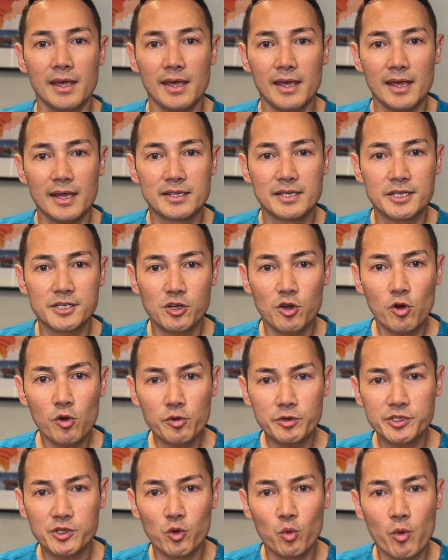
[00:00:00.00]
It is
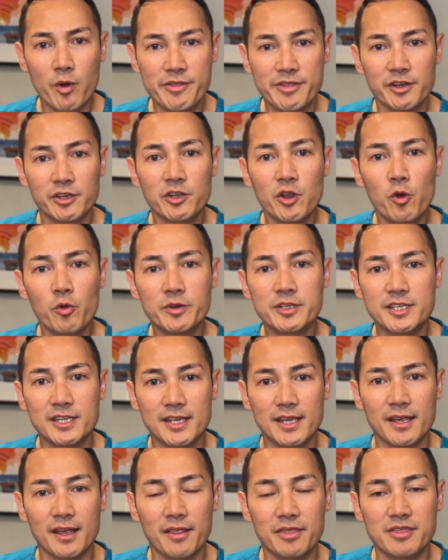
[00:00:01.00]
also worth
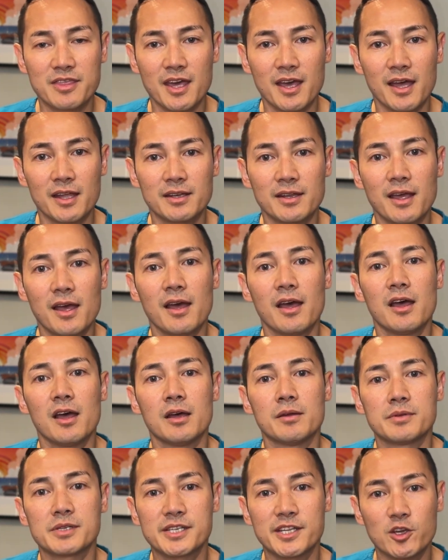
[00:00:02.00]
noting that
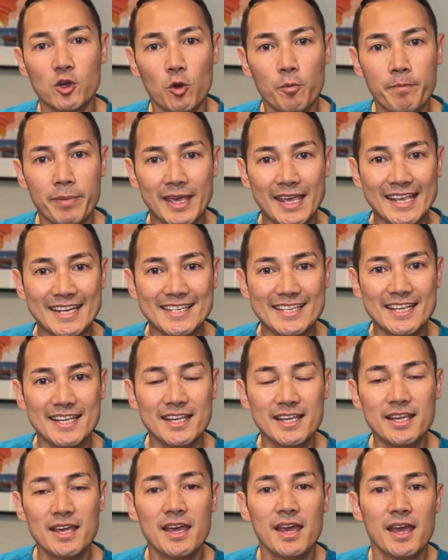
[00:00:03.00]

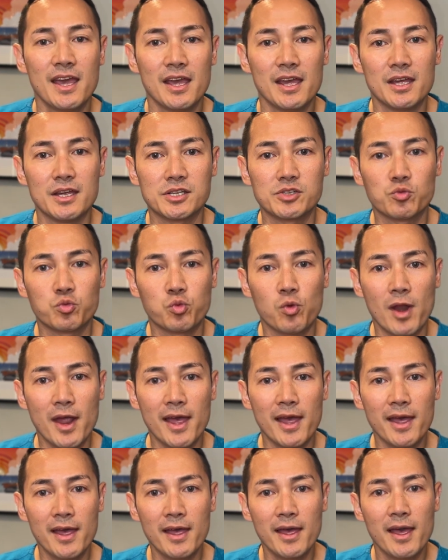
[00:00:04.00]
COPD is
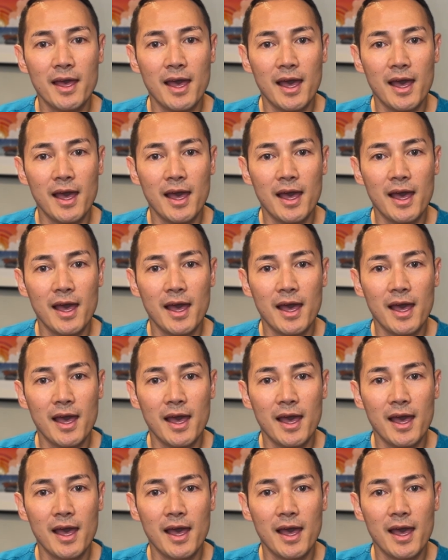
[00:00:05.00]
rare